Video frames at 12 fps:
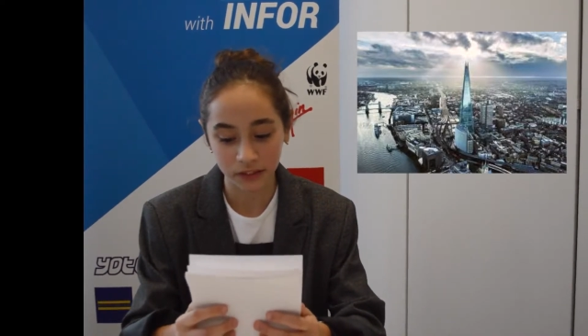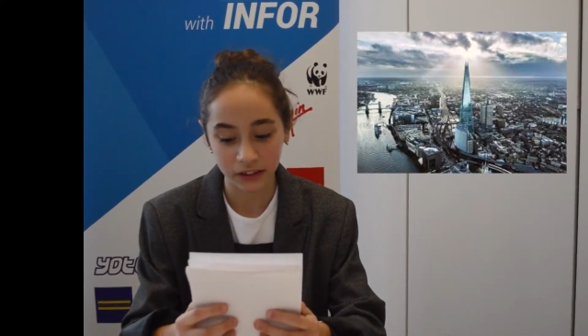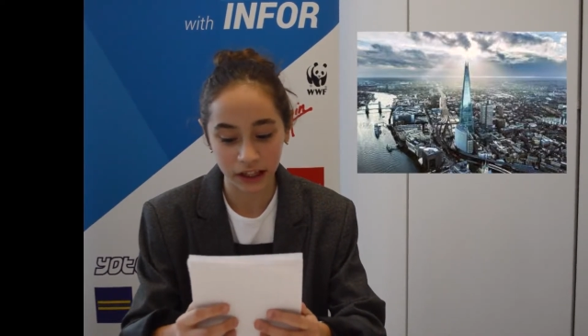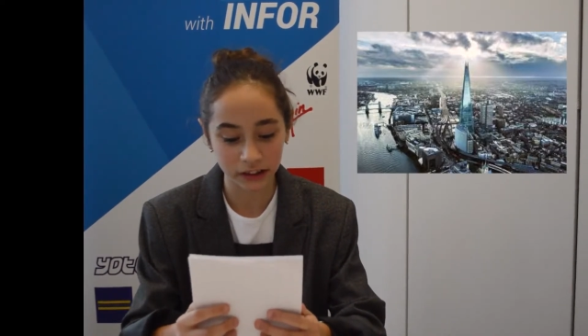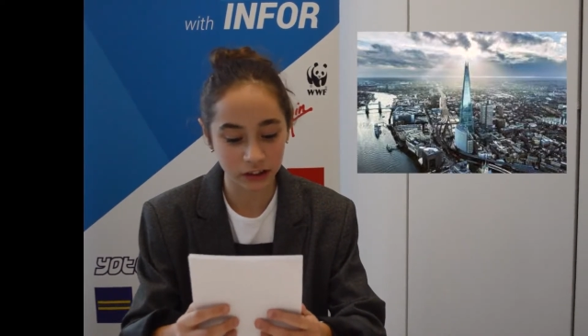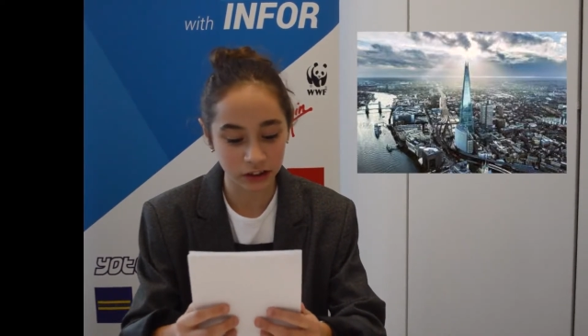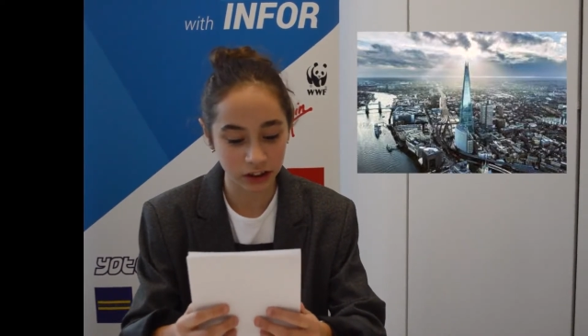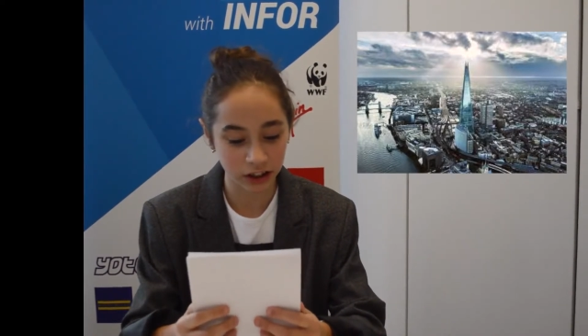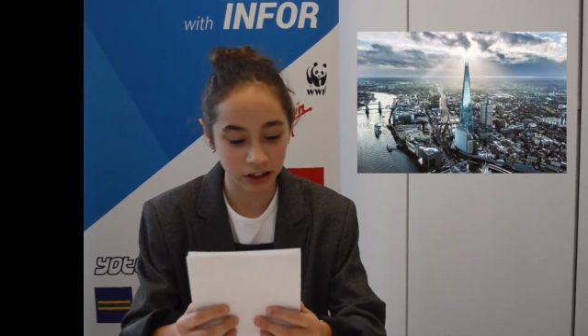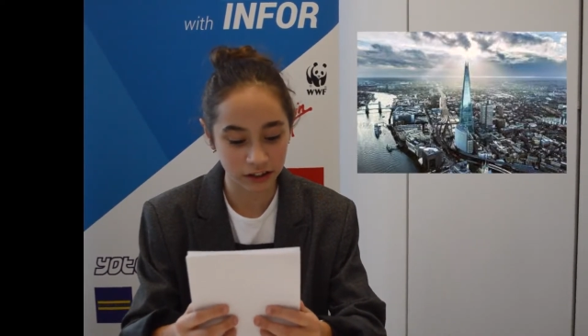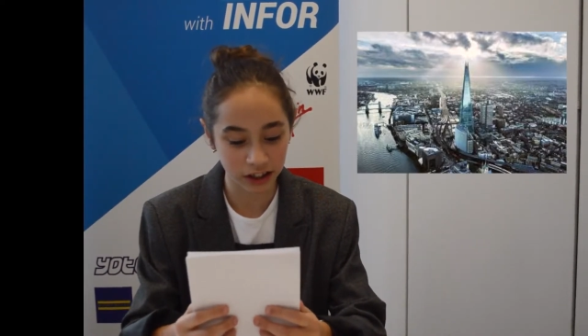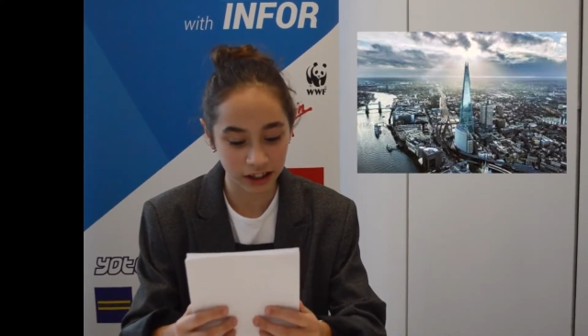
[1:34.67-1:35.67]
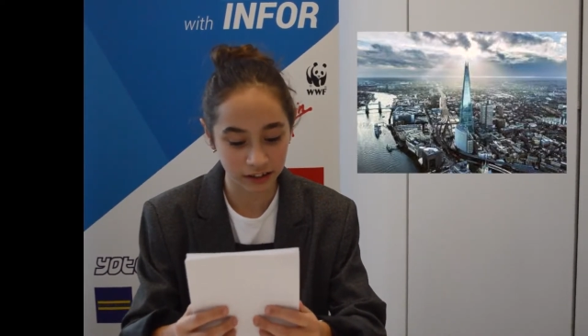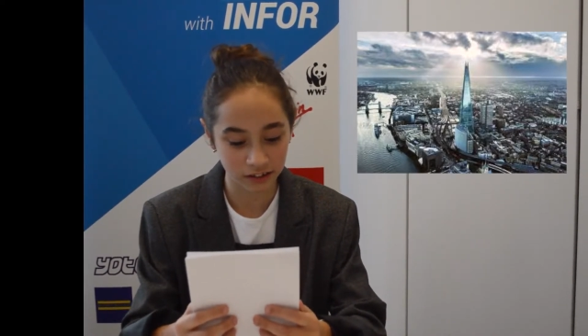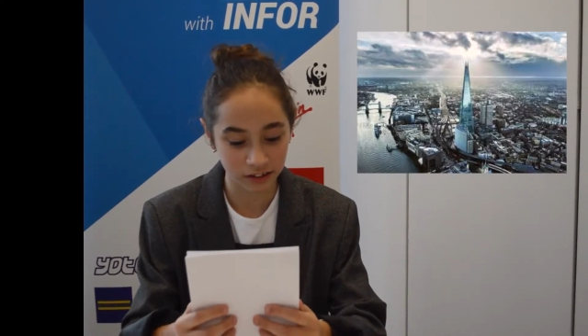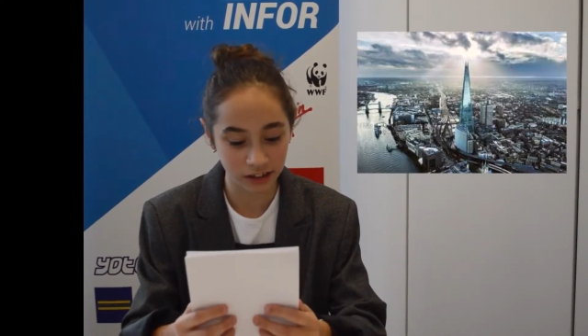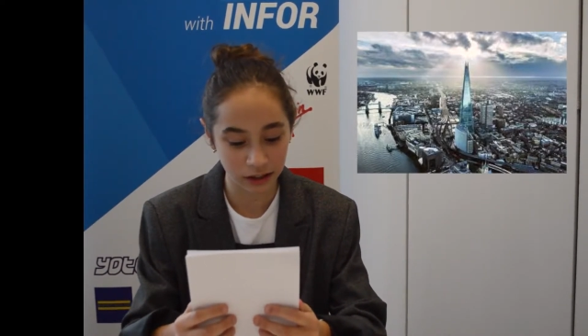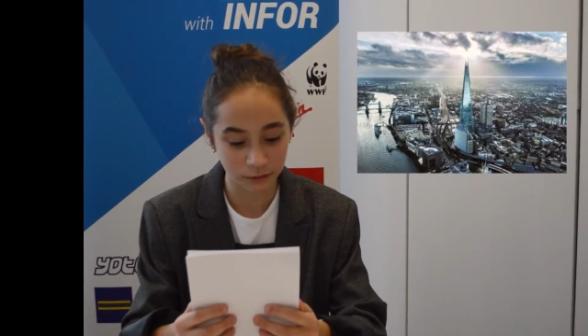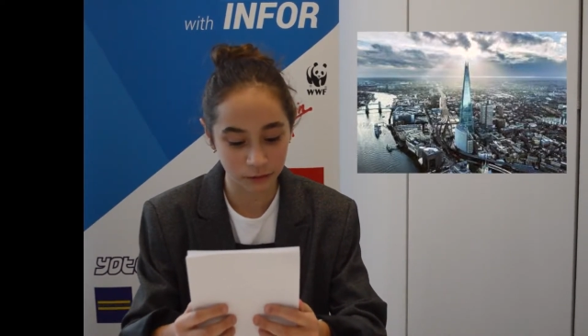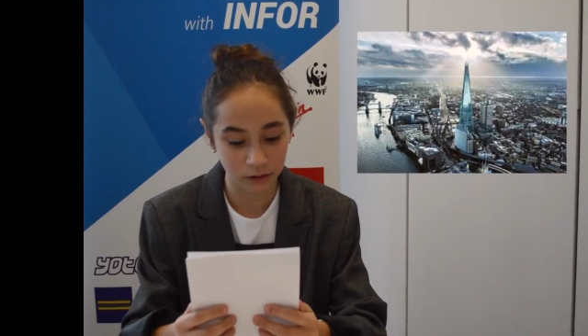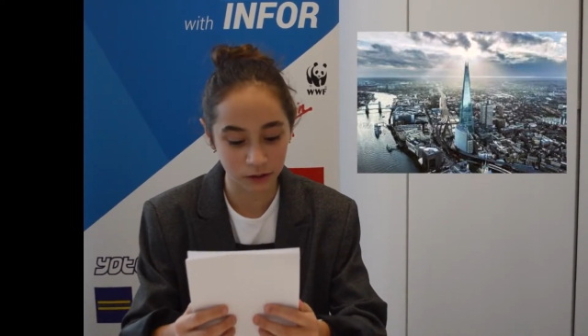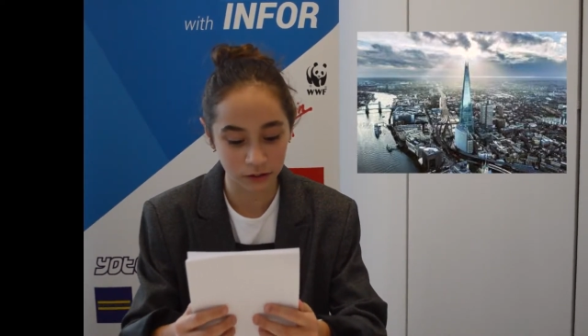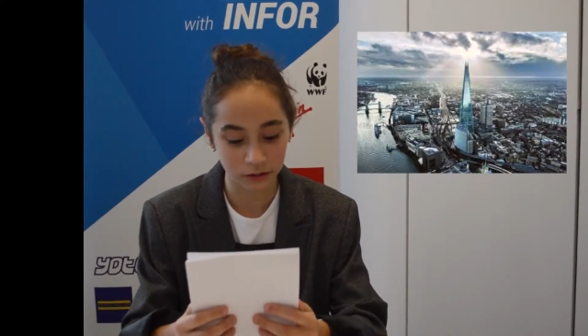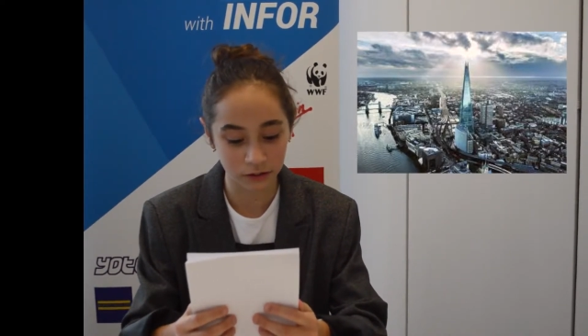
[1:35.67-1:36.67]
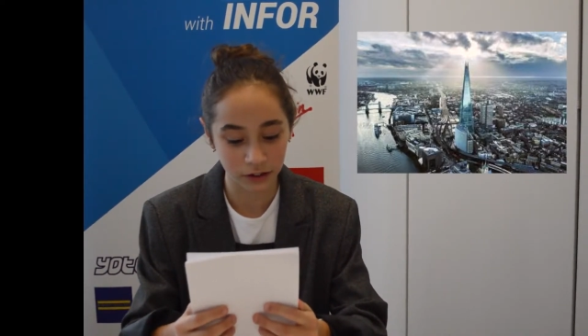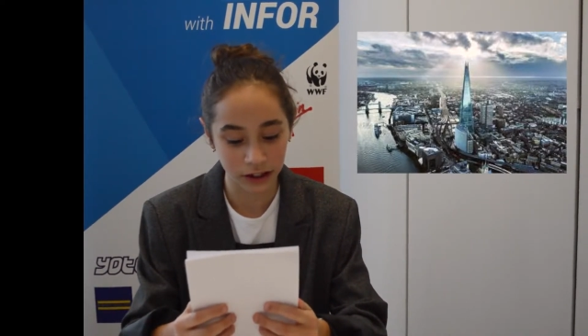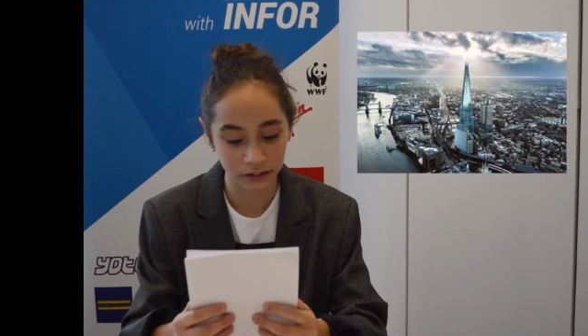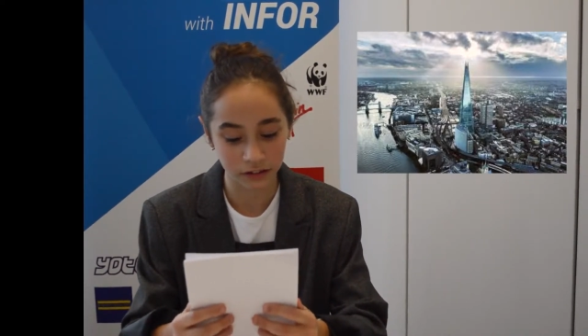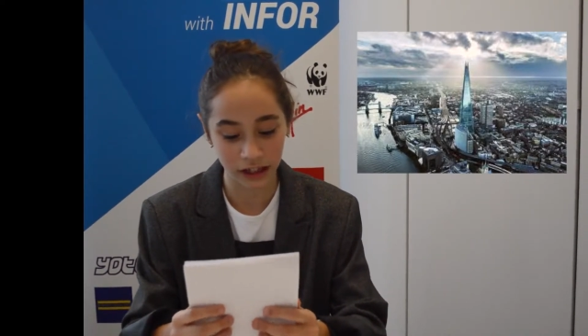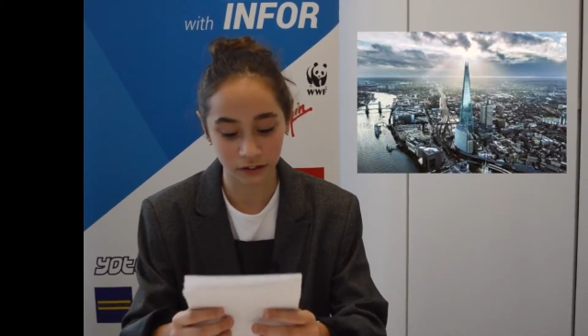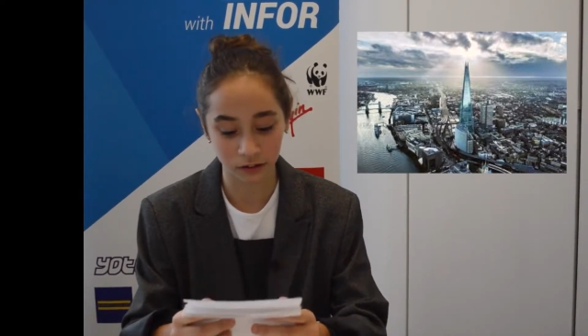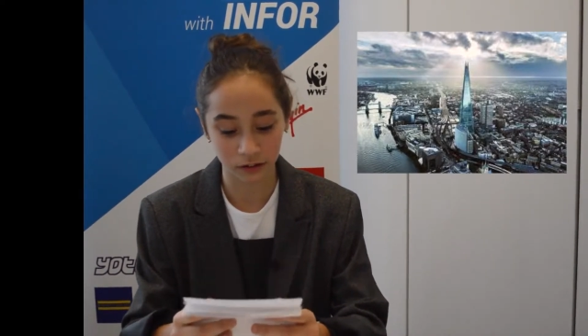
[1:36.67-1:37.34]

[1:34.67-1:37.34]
that the Shard has left the rent out.